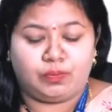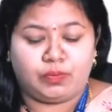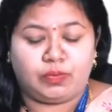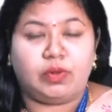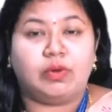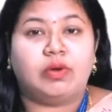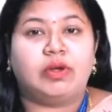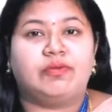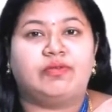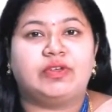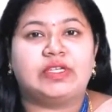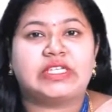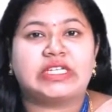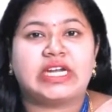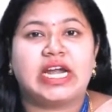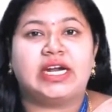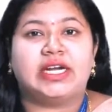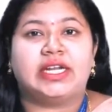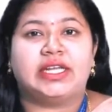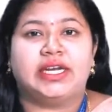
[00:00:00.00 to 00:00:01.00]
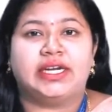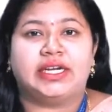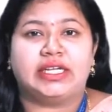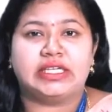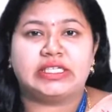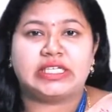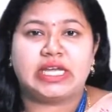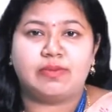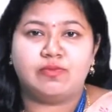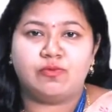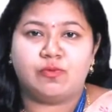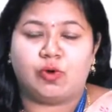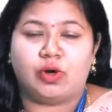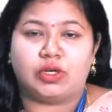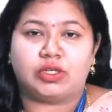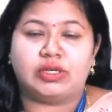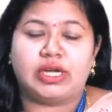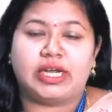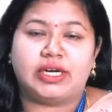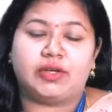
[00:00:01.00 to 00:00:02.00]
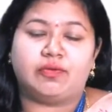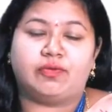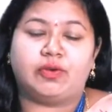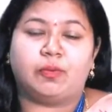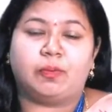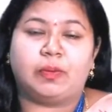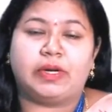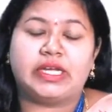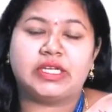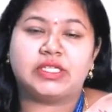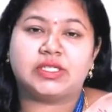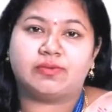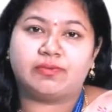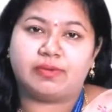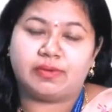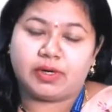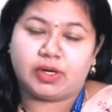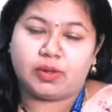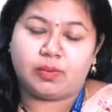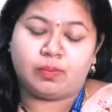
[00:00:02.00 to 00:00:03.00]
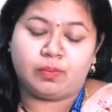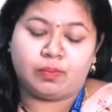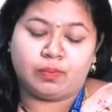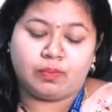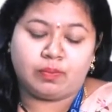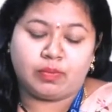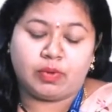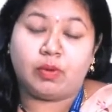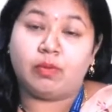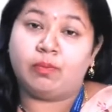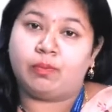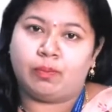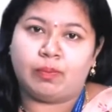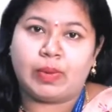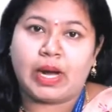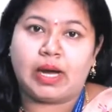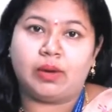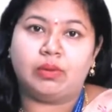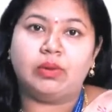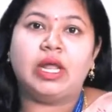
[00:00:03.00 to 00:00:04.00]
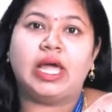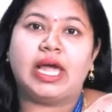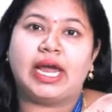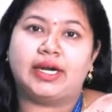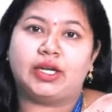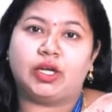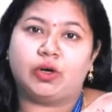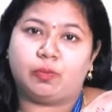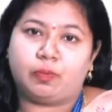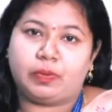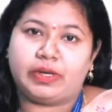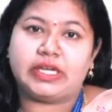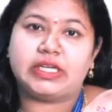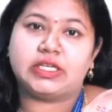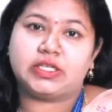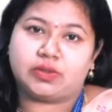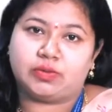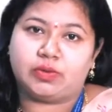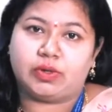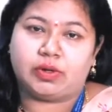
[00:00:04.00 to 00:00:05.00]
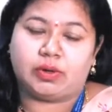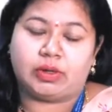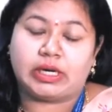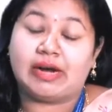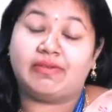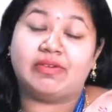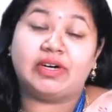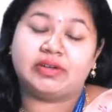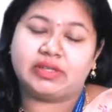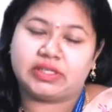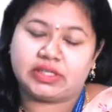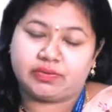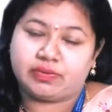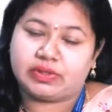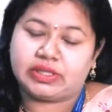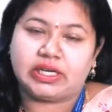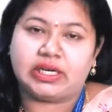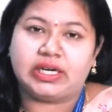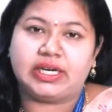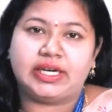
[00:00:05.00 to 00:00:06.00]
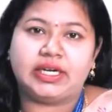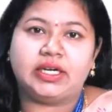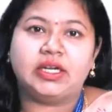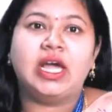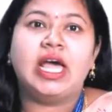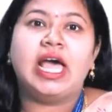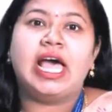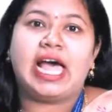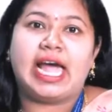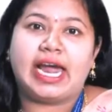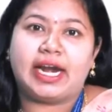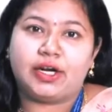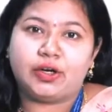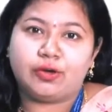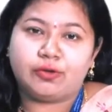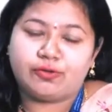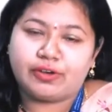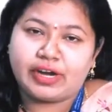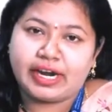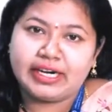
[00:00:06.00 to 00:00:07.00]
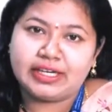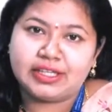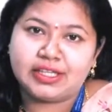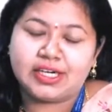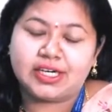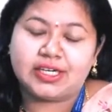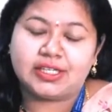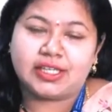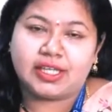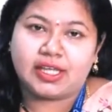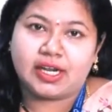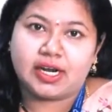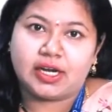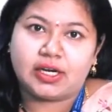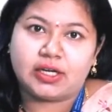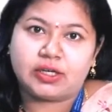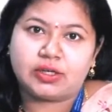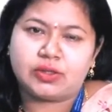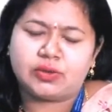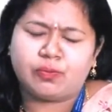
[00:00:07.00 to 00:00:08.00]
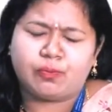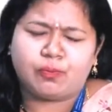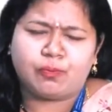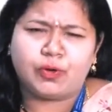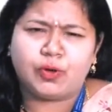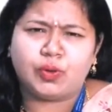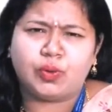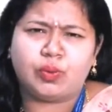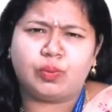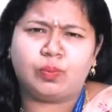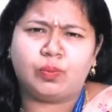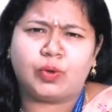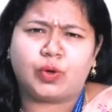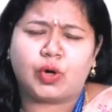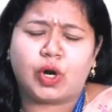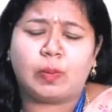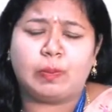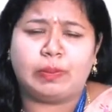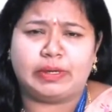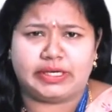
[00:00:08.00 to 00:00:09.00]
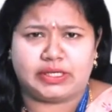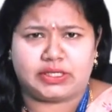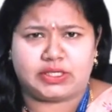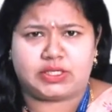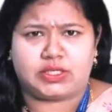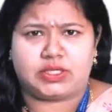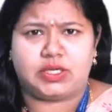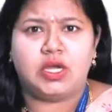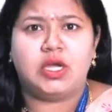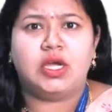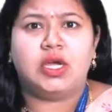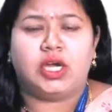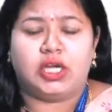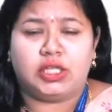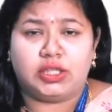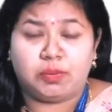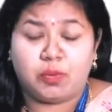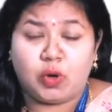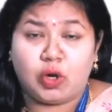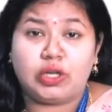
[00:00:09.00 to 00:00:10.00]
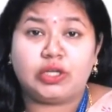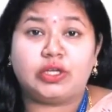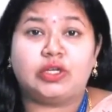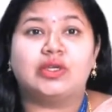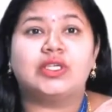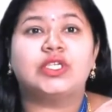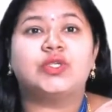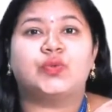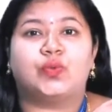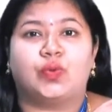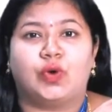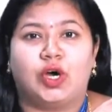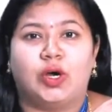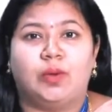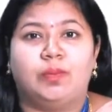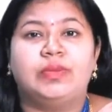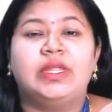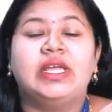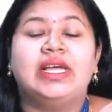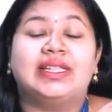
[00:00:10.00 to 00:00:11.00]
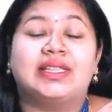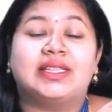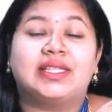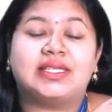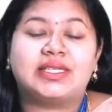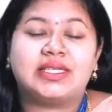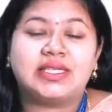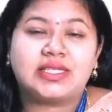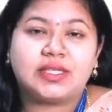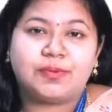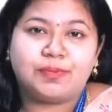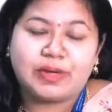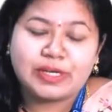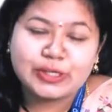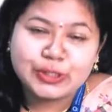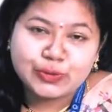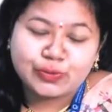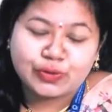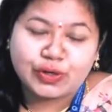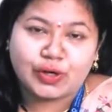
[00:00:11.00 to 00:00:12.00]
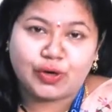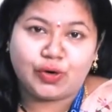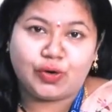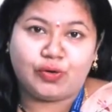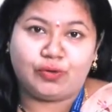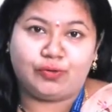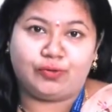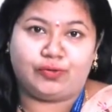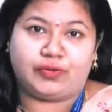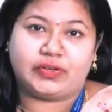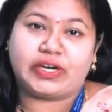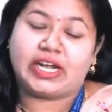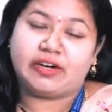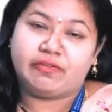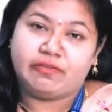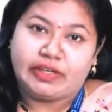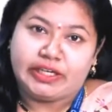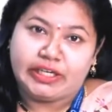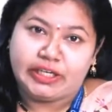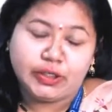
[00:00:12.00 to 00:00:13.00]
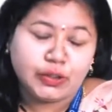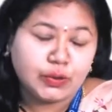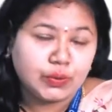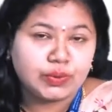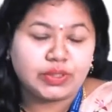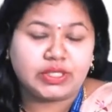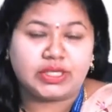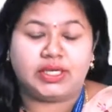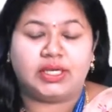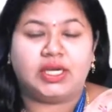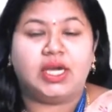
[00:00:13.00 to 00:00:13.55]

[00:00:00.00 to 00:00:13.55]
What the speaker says: if you start heating some water and if you place the bowl and your place covered it with the lid, and you find that there are few droplets in the molecules form, this is the best way of conveying you the